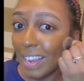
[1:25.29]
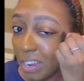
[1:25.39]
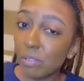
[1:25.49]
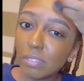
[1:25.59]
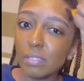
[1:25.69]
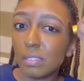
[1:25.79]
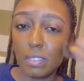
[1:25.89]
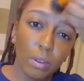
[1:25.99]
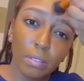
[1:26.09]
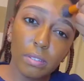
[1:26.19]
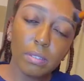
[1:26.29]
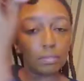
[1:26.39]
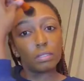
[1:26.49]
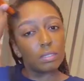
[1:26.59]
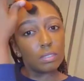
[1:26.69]
And me
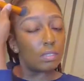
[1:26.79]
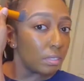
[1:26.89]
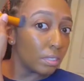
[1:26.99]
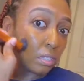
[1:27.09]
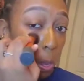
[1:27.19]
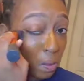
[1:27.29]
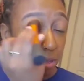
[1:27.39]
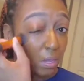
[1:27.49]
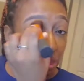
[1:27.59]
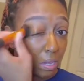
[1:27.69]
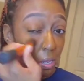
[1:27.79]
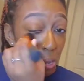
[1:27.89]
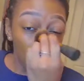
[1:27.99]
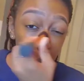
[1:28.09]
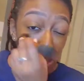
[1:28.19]
being the drunk person that
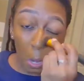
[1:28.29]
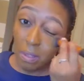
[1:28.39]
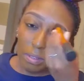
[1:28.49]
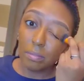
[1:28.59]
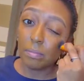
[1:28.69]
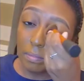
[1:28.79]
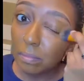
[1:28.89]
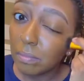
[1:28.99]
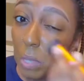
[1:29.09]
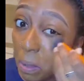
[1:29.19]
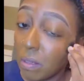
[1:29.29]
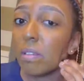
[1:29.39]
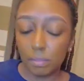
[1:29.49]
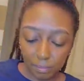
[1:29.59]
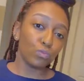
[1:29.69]
I is, I'm like,
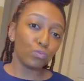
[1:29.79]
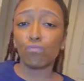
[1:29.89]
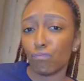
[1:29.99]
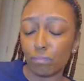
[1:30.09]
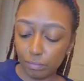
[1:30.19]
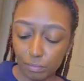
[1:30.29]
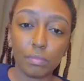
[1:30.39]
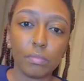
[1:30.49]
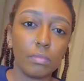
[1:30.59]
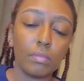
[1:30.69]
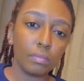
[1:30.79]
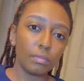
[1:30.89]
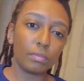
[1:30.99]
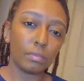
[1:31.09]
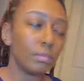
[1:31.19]
oh, bet,
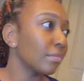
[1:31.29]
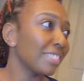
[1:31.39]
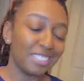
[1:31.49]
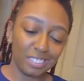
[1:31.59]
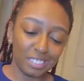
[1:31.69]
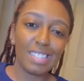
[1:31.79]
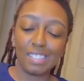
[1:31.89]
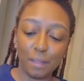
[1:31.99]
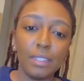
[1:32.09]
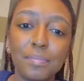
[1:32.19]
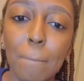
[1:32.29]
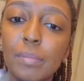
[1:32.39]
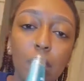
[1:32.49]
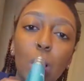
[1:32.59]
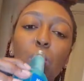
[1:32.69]
like I'm definitely down for that.